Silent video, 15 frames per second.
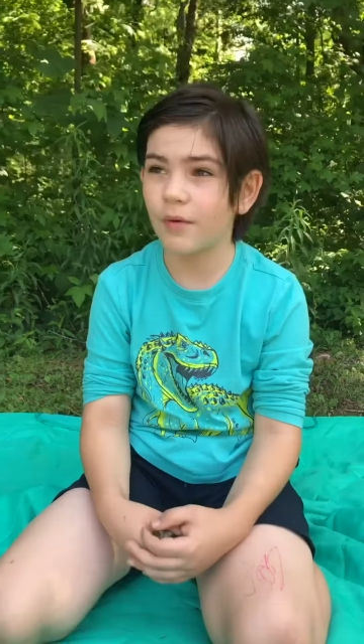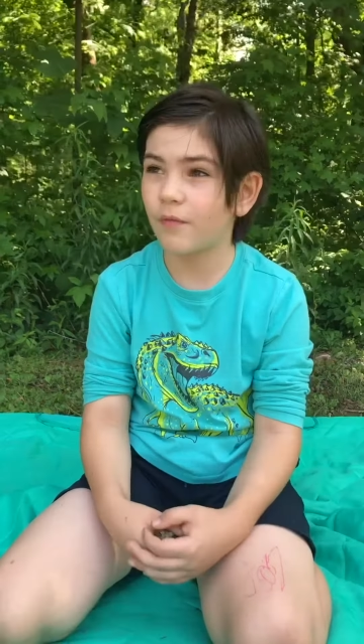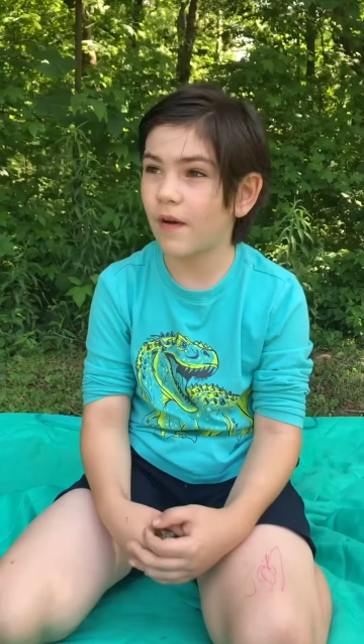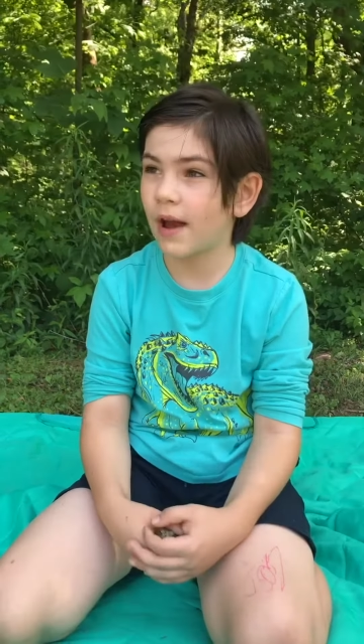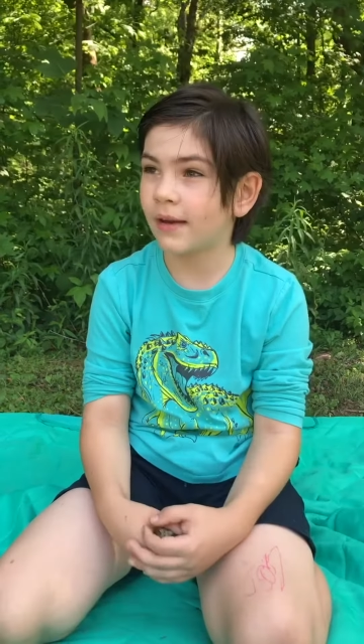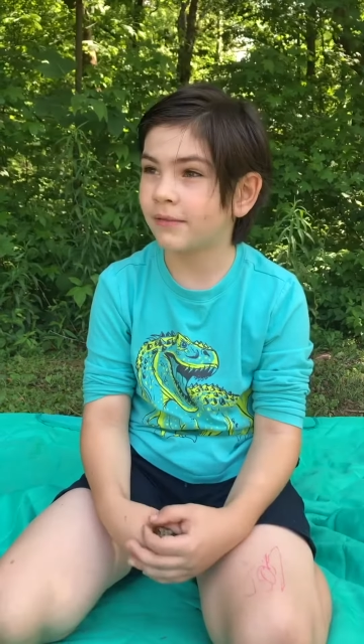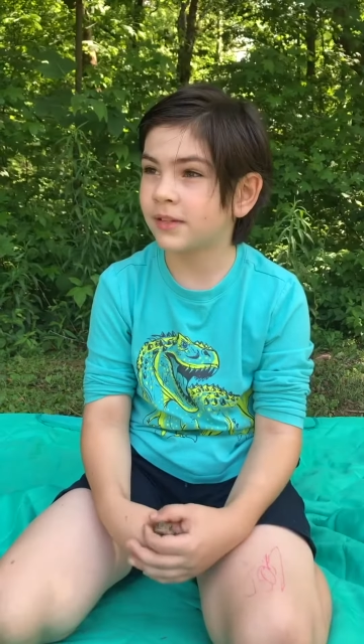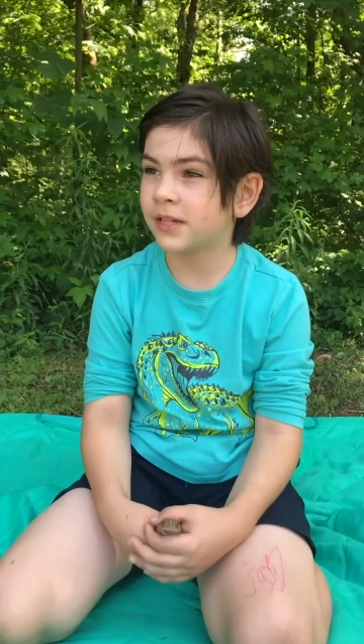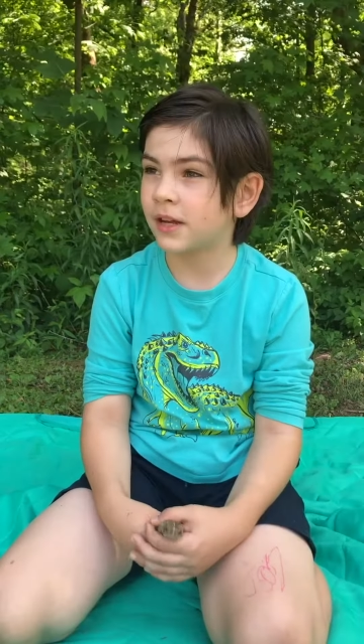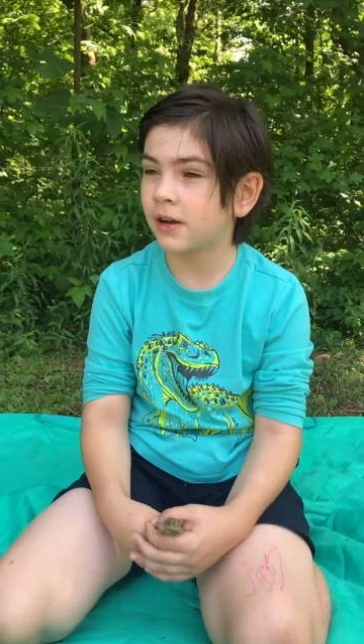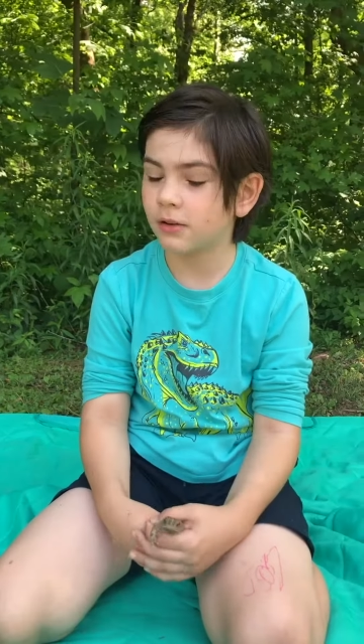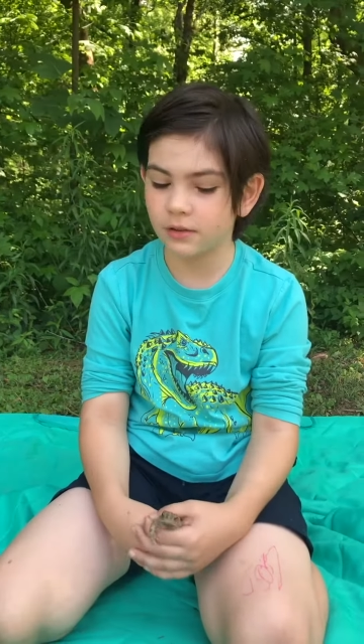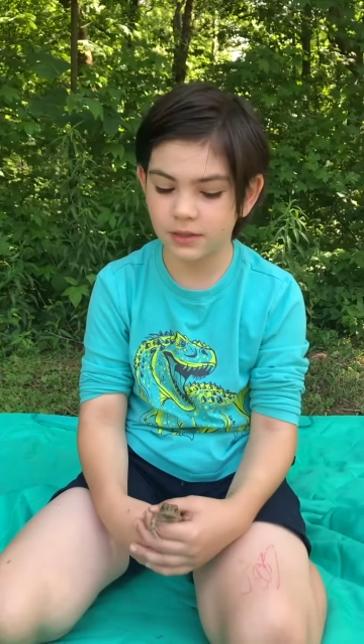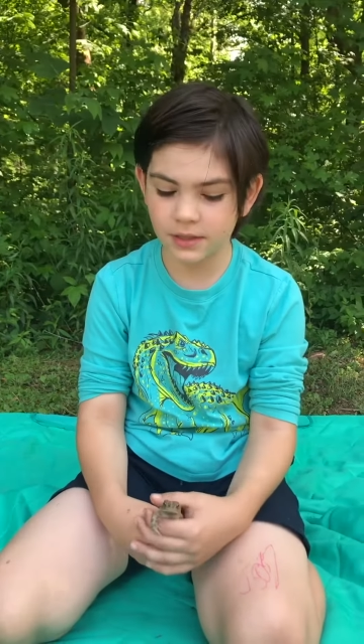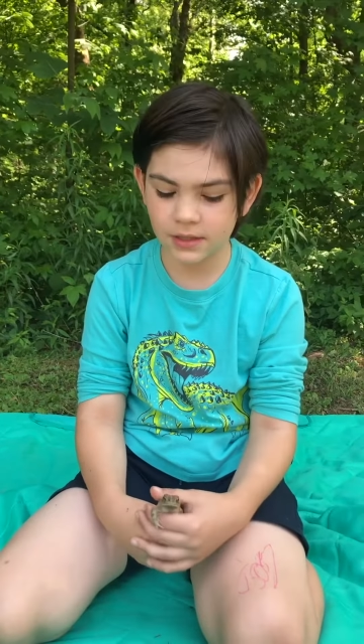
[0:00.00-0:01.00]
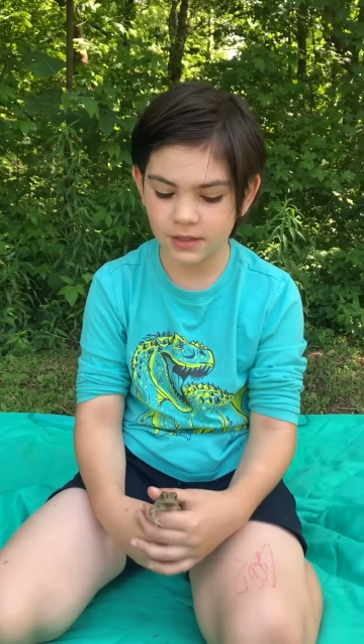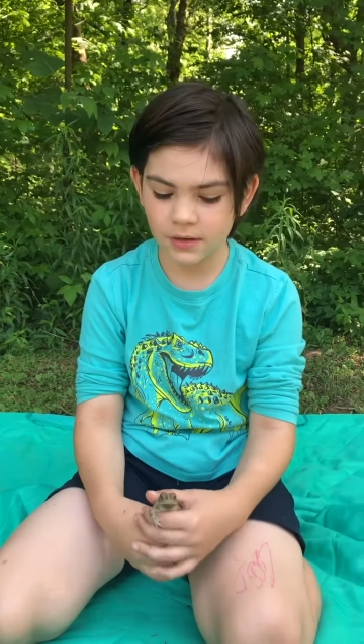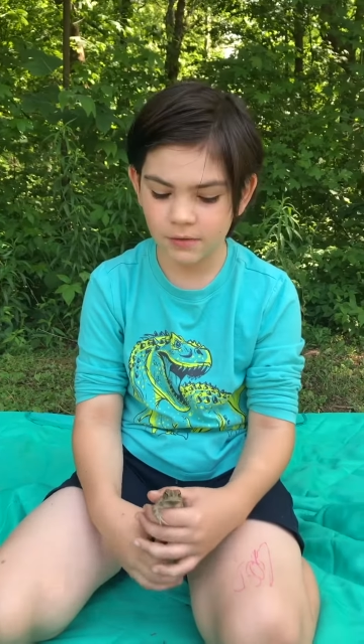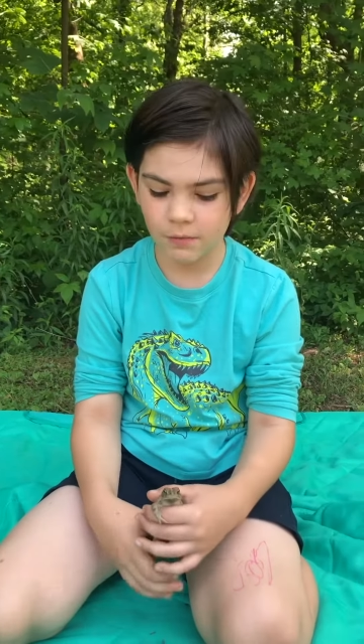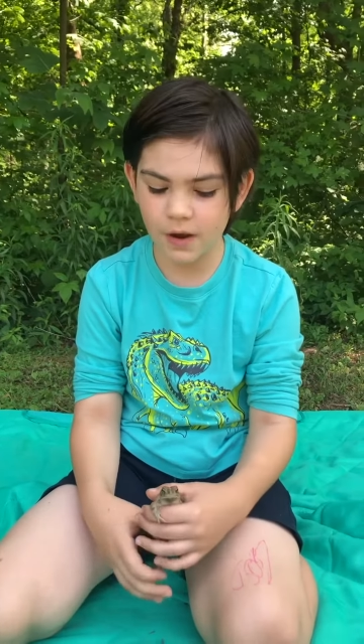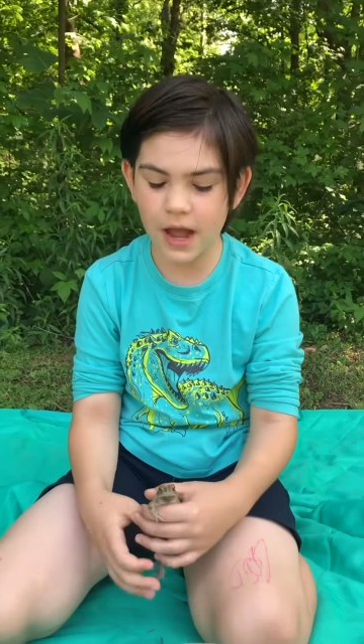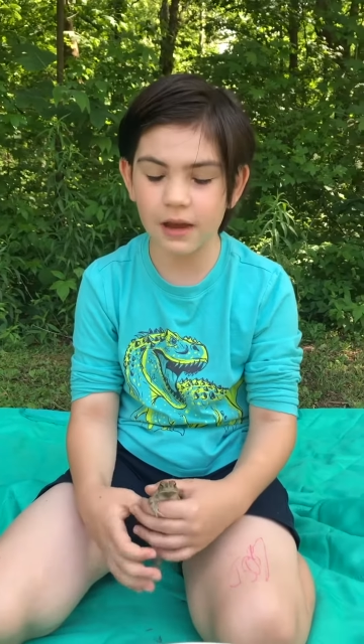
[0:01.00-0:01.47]
Five, toads,
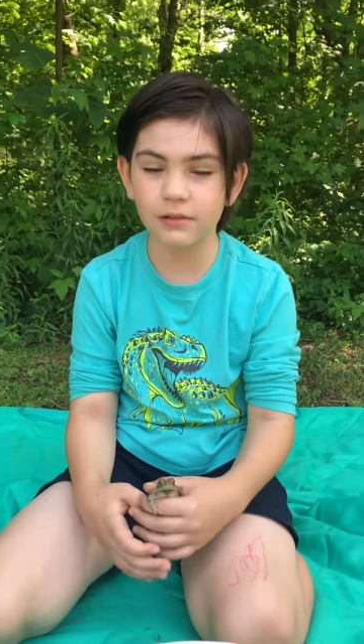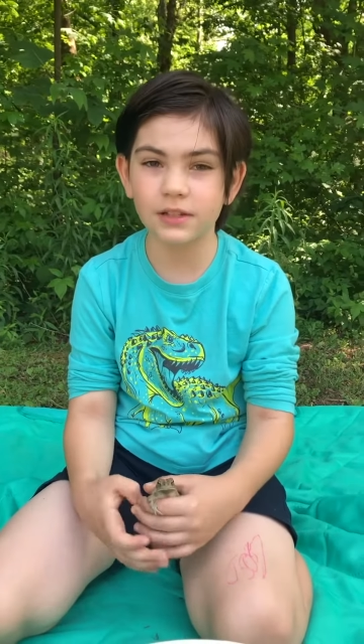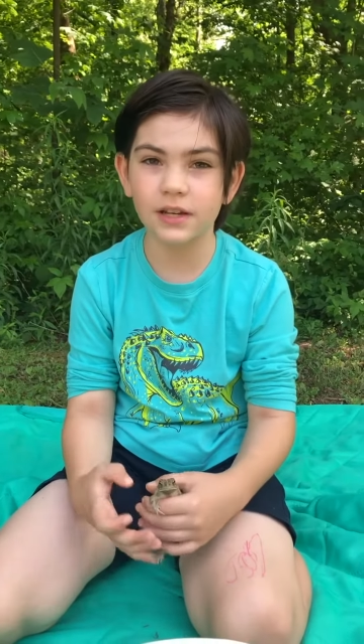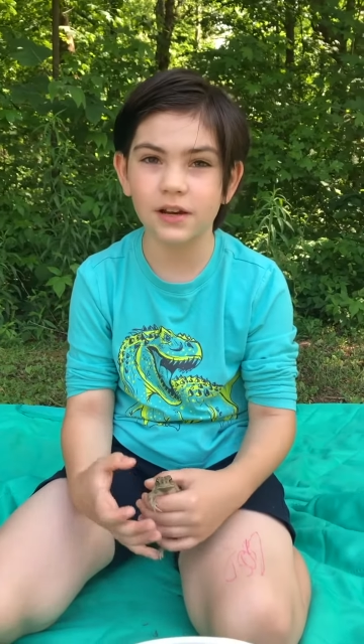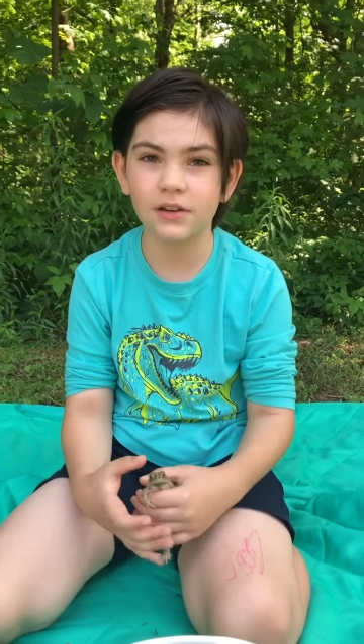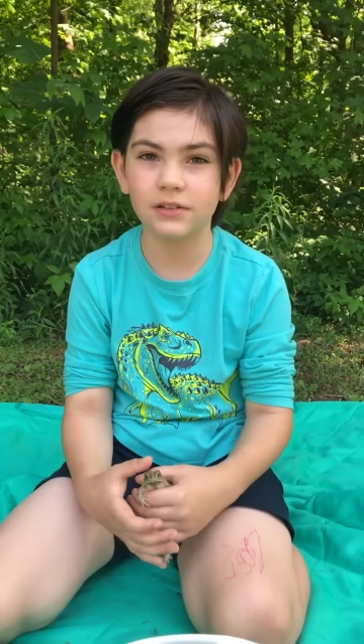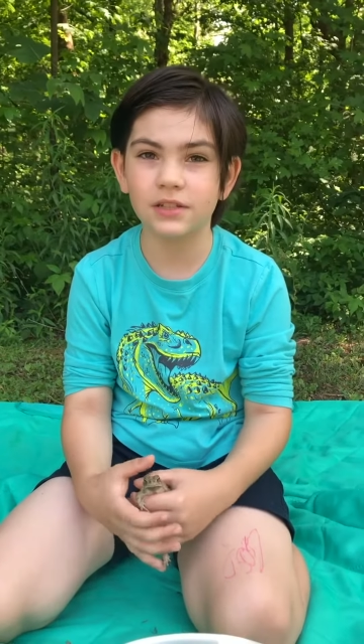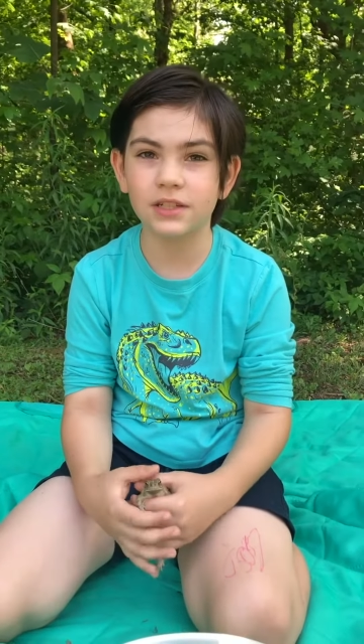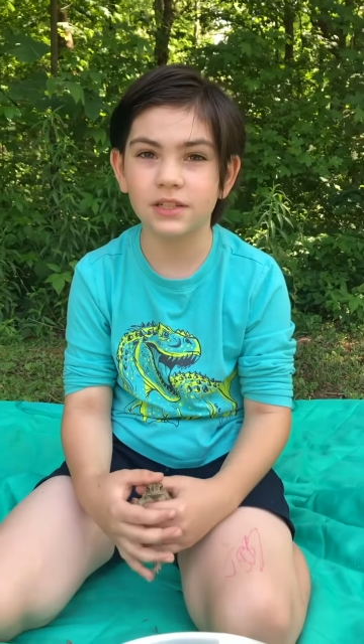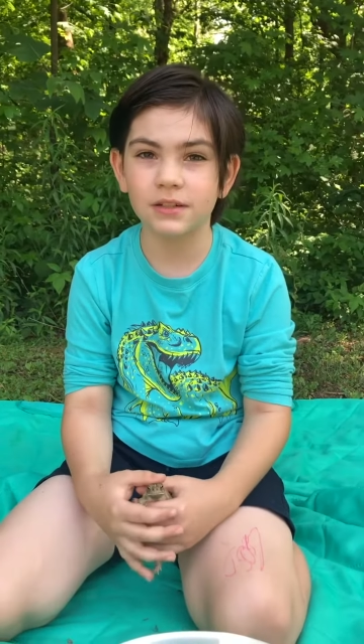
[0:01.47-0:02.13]
wild toads